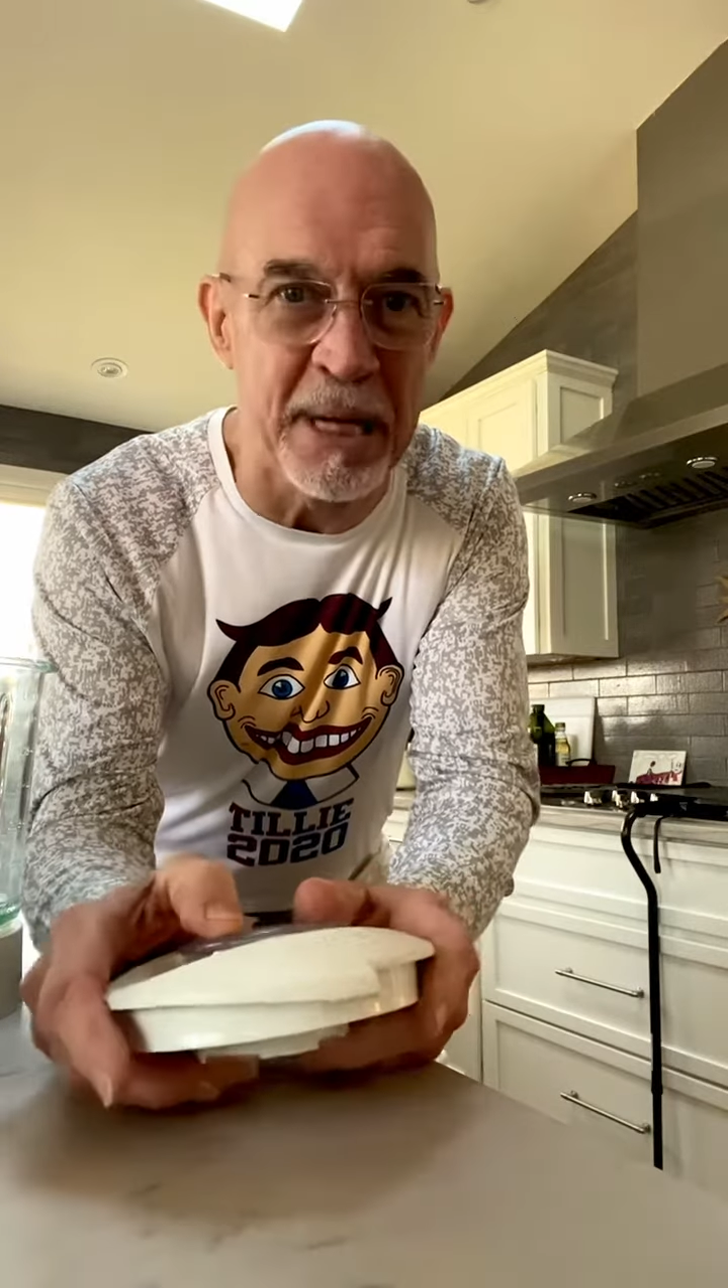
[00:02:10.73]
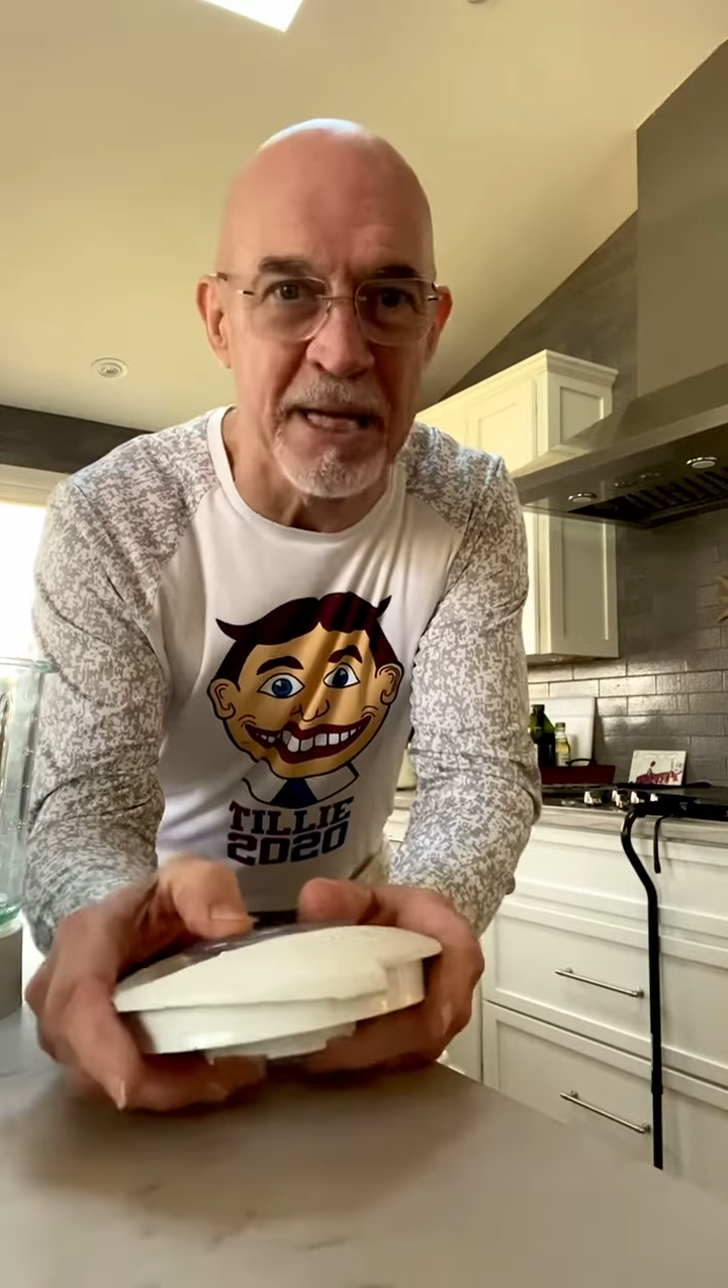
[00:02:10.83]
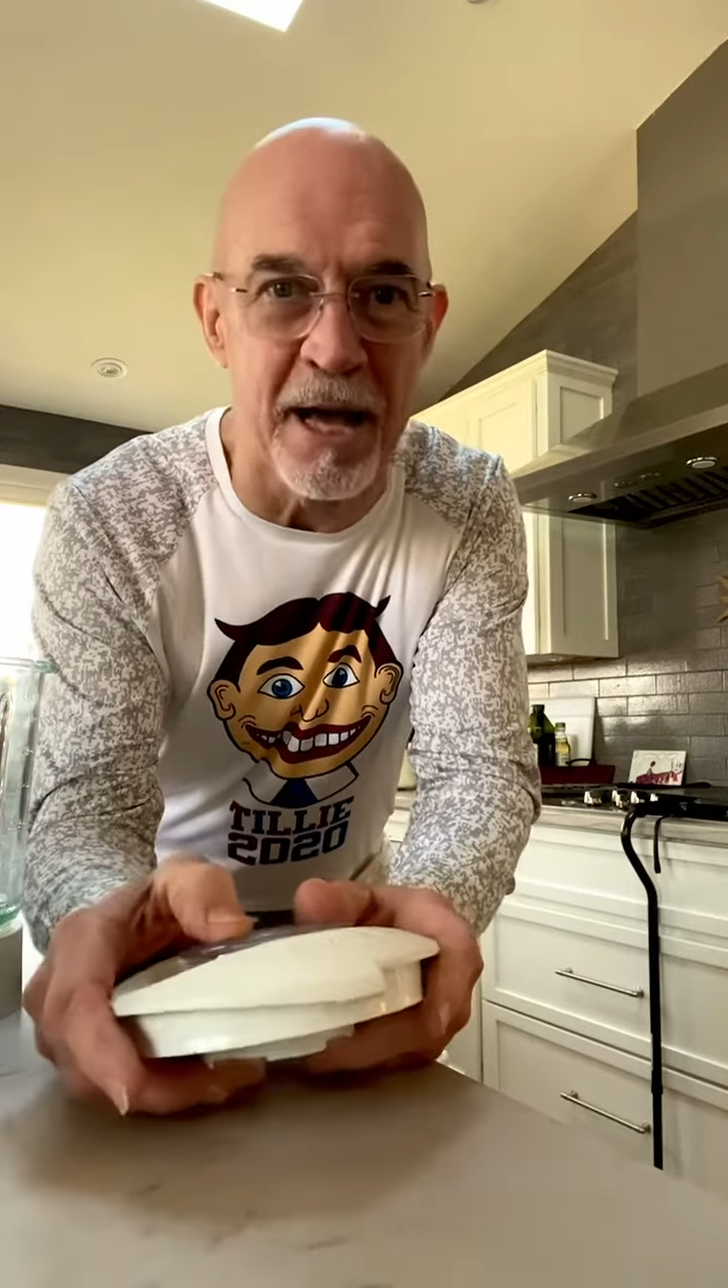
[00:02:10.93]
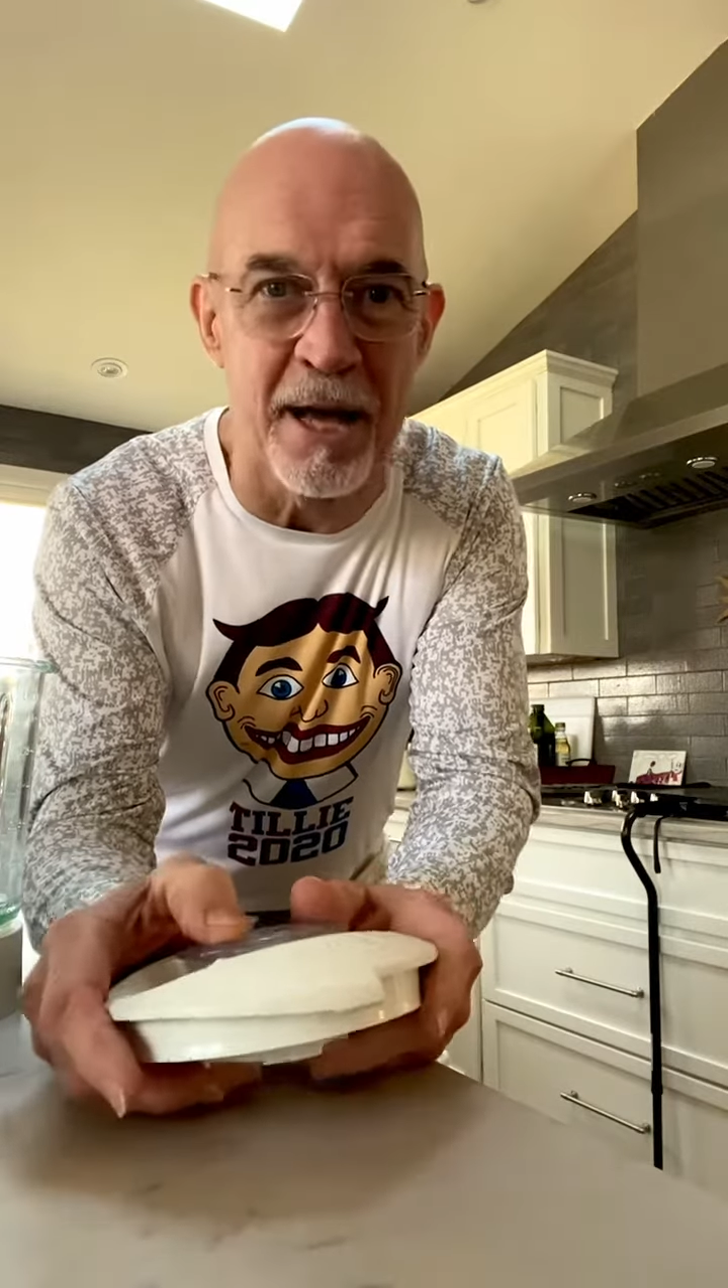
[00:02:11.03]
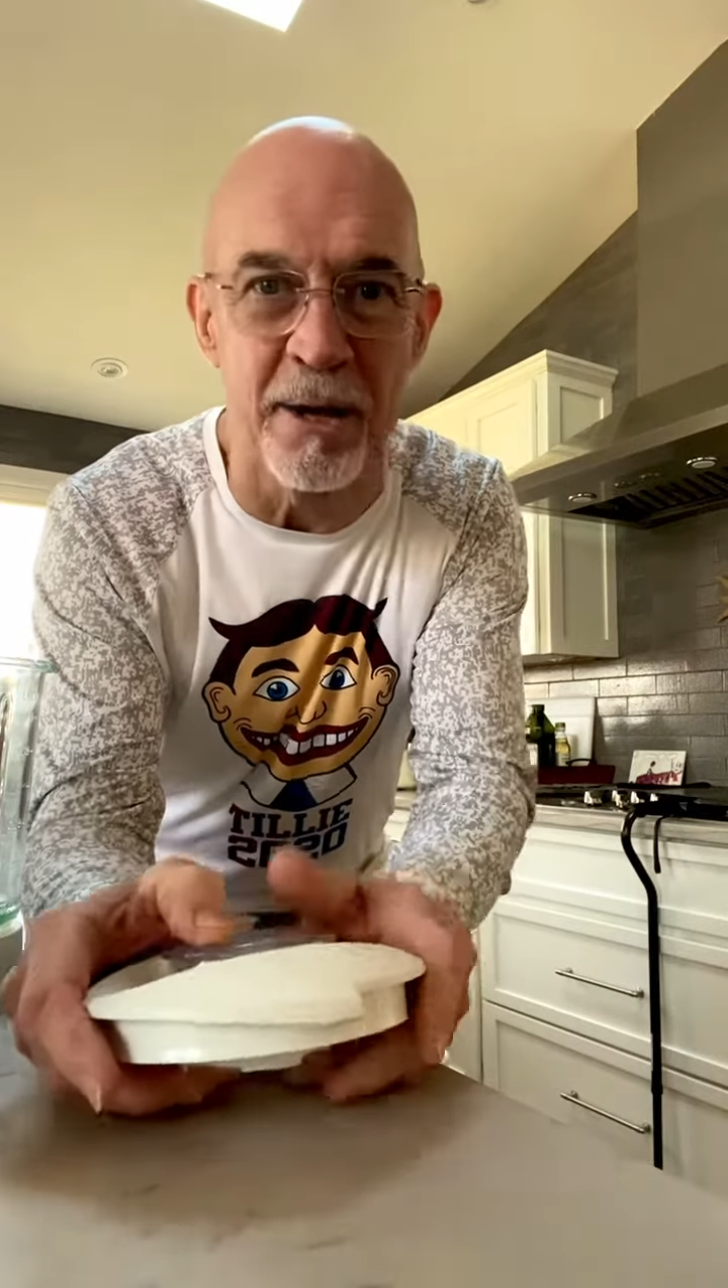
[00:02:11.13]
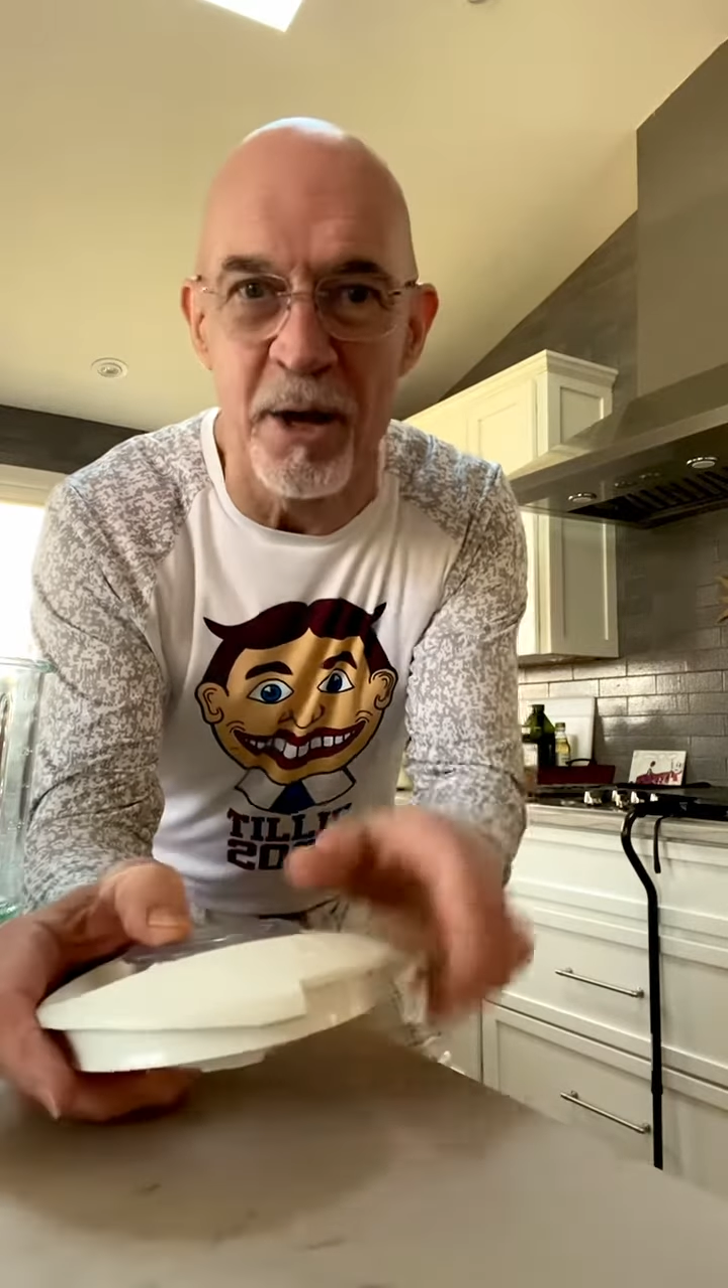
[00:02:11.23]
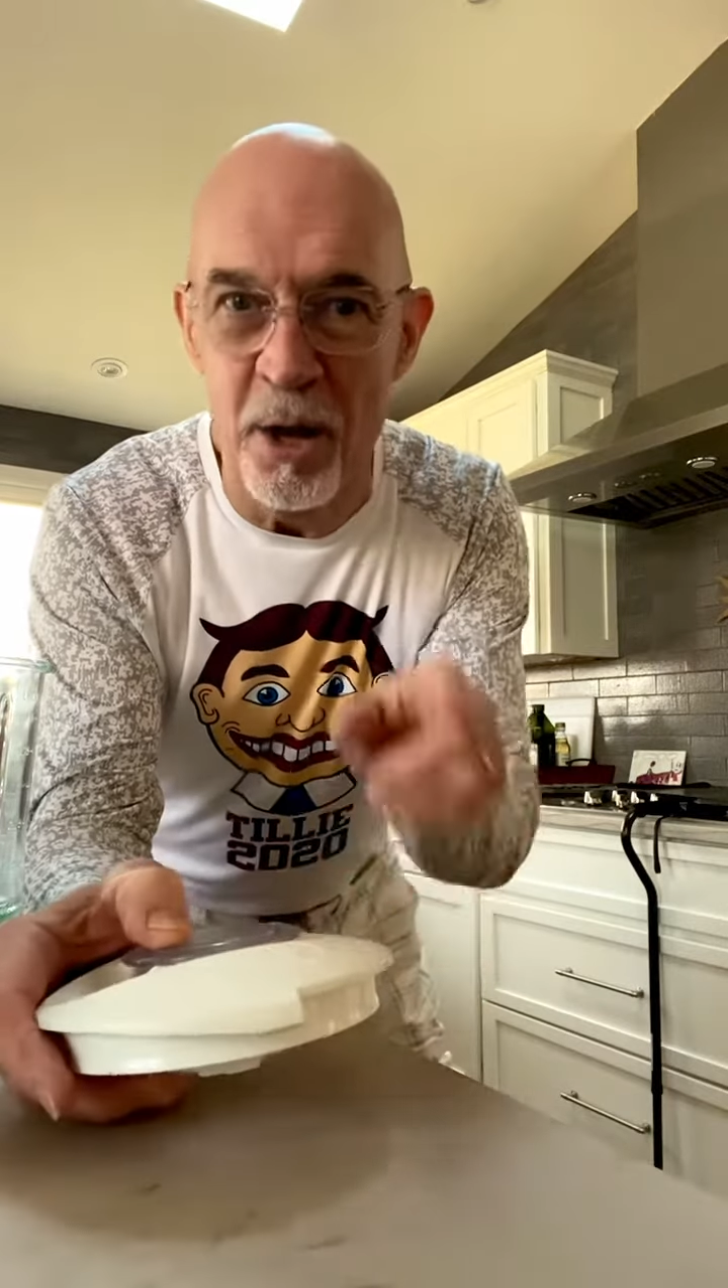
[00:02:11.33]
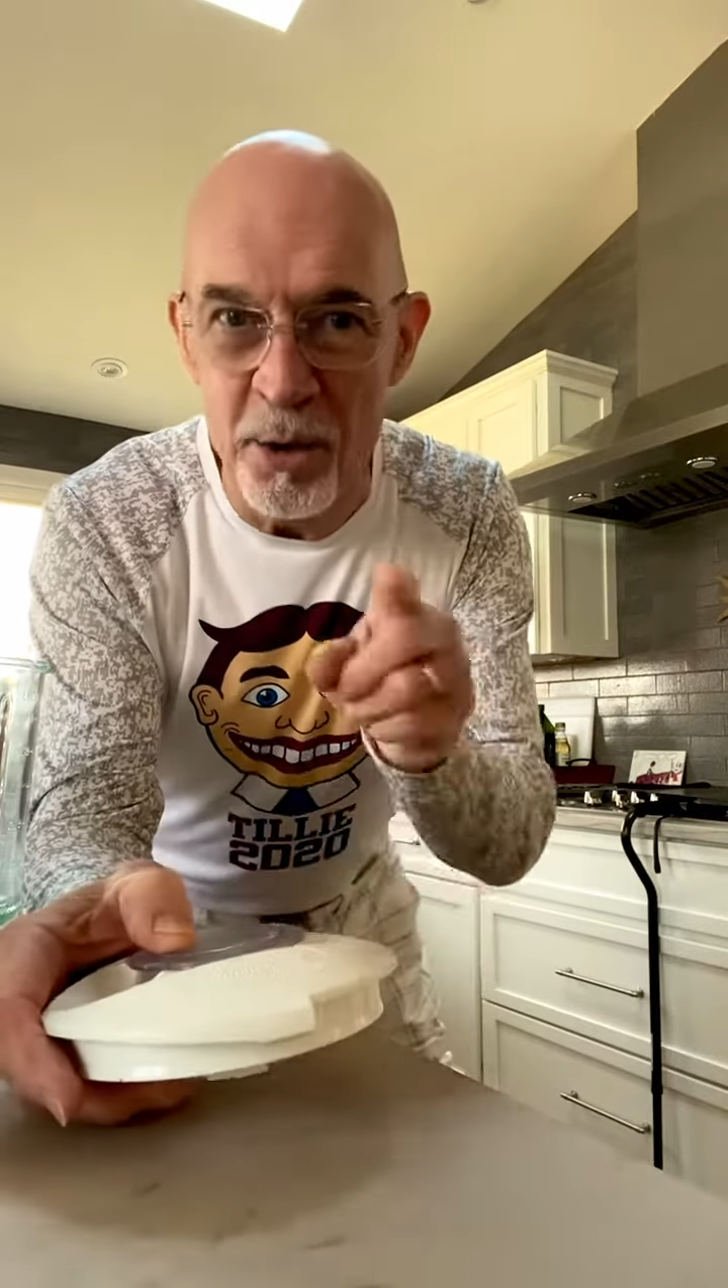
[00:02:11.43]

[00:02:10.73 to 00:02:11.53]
done.